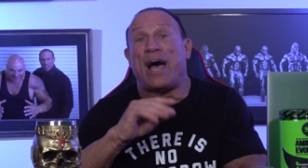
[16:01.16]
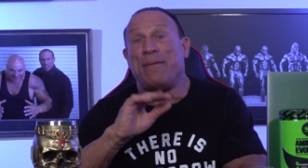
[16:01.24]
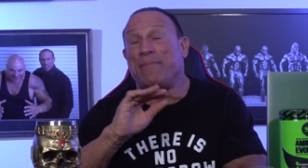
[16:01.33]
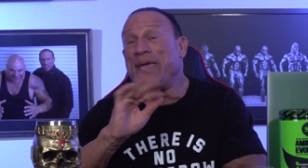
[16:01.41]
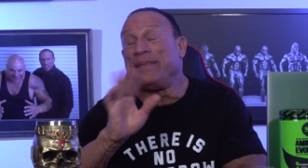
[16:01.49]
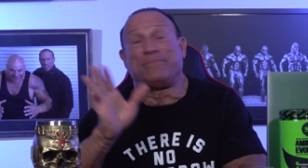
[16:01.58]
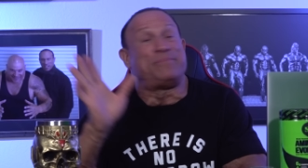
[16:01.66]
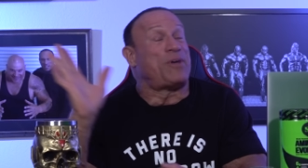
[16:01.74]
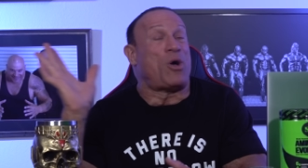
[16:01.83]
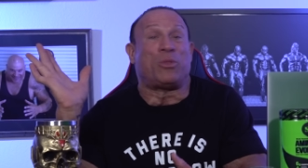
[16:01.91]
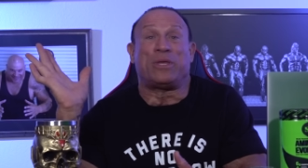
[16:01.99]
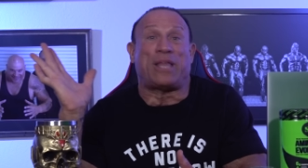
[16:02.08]
I made
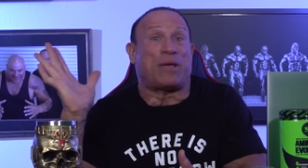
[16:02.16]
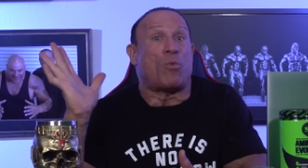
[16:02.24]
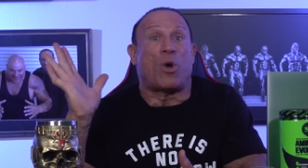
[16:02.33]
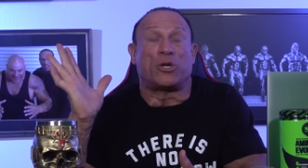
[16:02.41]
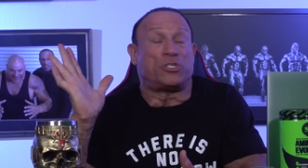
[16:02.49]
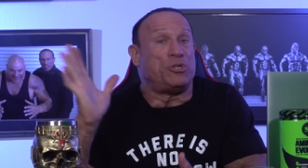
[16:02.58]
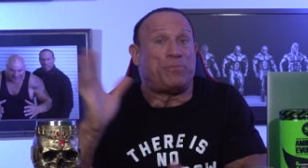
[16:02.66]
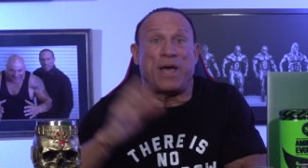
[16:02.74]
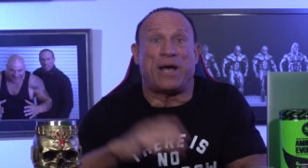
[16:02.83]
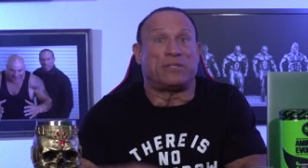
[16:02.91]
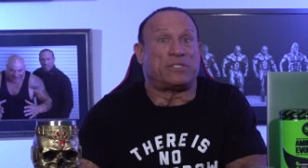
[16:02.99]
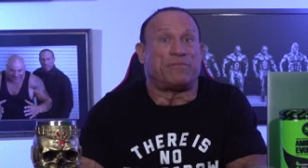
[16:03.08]
only like one or two
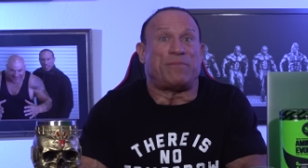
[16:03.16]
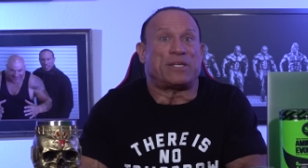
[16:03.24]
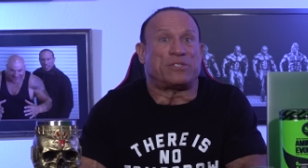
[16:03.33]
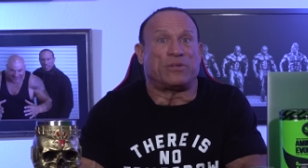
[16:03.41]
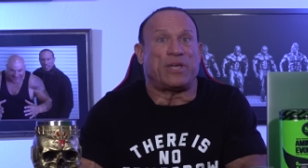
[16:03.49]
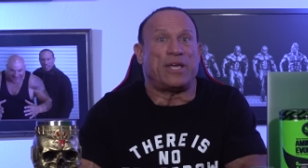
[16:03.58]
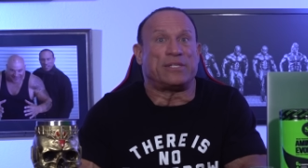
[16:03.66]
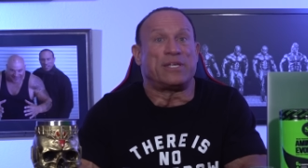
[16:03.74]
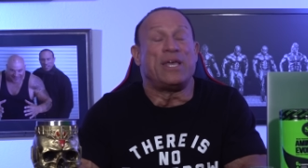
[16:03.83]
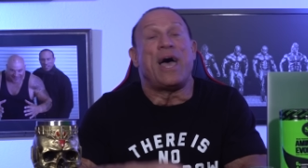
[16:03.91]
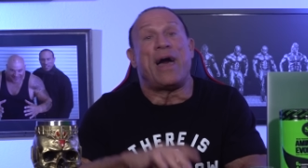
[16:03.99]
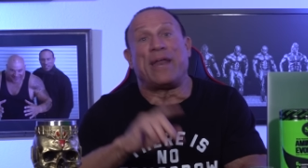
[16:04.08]
pounds of muscle gains.
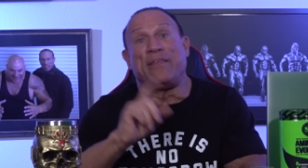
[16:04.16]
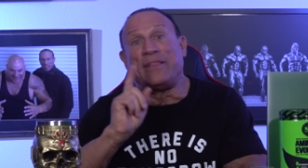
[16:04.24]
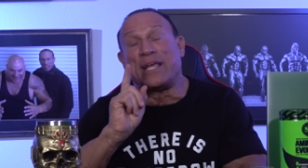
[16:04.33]
And I think